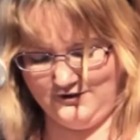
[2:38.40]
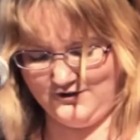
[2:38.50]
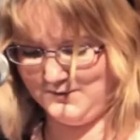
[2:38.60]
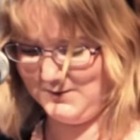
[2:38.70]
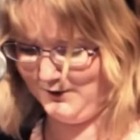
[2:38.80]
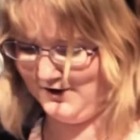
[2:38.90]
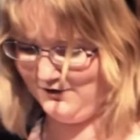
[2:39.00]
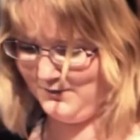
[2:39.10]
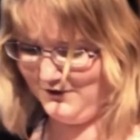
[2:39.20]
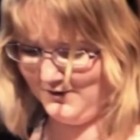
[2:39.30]
Some people love
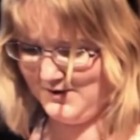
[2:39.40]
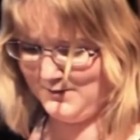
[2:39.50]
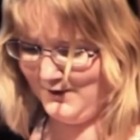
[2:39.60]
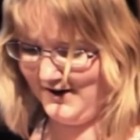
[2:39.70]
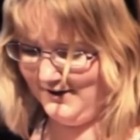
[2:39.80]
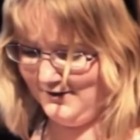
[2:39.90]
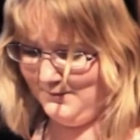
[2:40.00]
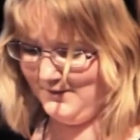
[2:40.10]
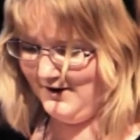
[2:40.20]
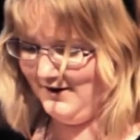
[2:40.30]
them, some people hate
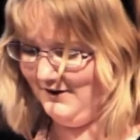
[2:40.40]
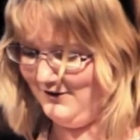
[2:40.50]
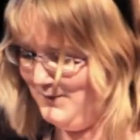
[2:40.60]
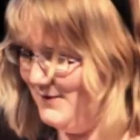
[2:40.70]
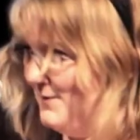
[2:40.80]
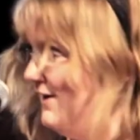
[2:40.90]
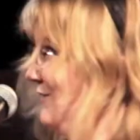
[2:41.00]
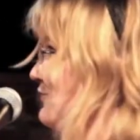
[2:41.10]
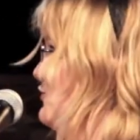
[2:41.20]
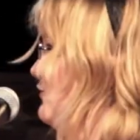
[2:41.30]
them, some people
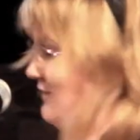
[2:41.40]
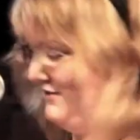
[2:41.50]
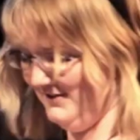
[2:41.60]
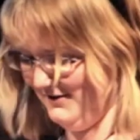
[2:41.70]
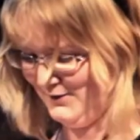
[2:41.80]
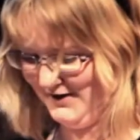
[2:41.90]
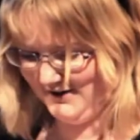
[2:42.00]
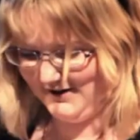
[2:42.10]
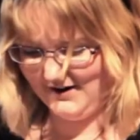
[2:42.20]
aren't too fussed either way.